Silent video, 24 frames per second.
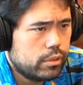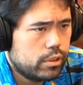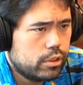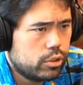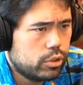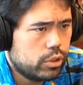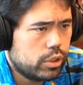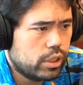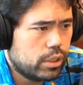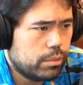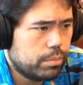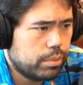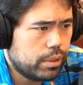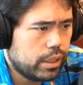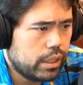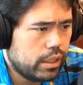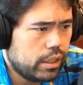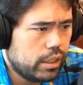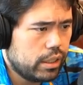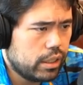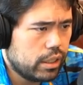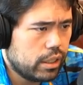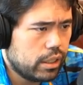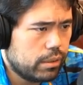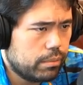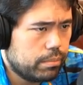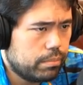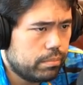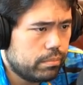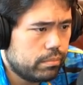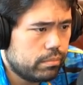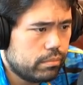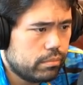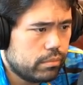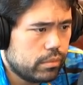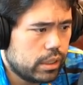is he gonna play the uh
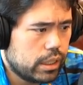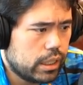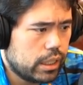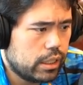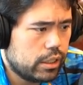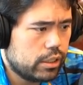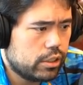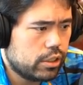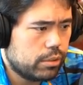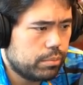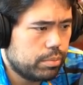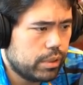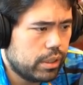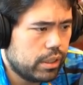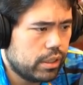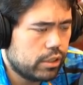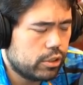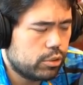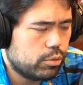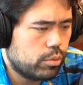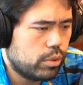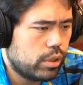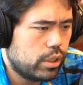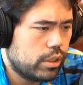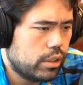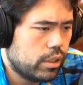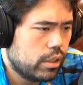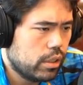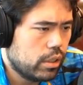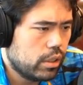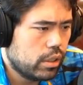yeah he's gonna play this one